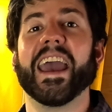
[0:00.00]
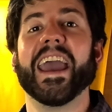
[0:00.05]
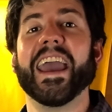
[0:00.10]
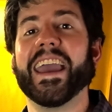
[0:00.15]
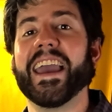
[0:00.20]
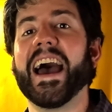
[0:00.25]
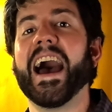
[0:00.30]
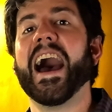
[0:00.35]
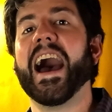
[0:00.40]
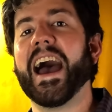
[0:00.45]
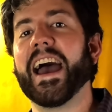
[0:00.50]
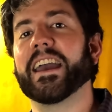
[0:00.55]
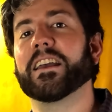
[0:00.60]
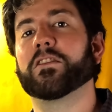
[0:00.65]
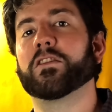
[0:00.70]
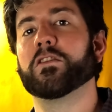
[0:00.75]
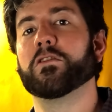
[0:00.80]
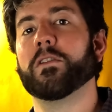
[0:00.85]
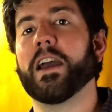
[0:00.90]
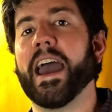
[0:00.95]
AI
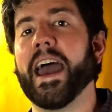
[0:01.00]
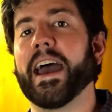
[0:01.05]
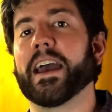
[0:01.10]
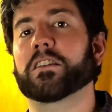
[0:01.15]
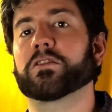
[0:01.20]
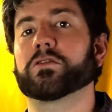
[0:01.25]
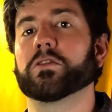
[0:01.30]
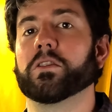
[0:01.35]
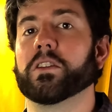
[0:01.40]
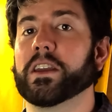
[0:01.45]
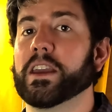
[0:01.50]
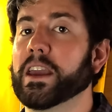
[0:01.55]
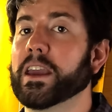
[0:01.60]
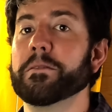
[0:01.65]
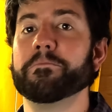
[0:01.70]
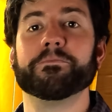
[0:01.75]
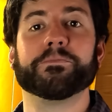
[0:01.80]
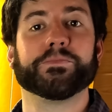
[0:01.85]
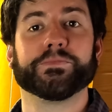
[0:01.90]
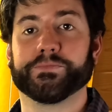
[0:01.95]
to
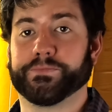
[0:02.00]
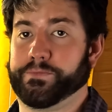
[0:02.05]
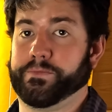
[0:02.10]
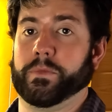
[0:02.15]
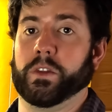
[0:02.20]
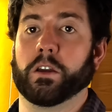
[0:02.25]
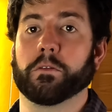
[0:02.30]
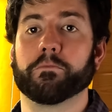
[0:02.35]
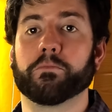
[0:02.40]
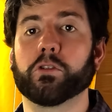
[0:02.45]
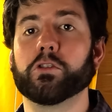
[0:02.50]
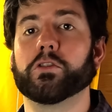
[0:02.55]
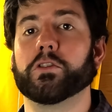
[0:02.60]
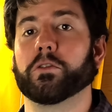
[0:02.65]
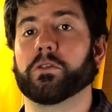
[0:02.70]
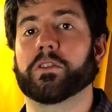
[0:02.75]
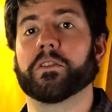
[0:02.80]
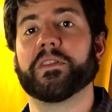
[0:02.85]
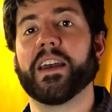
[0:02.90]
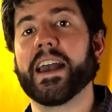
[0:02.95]
actually
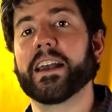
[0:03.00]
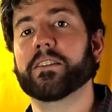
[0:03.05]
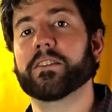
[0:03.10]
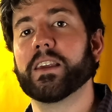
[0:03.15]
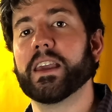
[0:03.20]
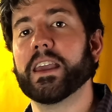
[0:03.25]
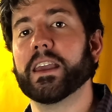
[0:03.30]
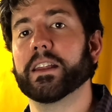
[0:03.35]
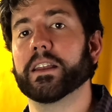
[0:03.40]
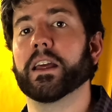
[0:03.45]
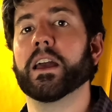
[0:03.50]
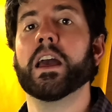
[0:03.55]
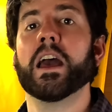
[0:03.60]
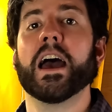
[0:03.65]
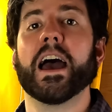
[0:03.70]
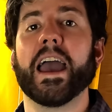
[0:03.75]
produce a vaccine.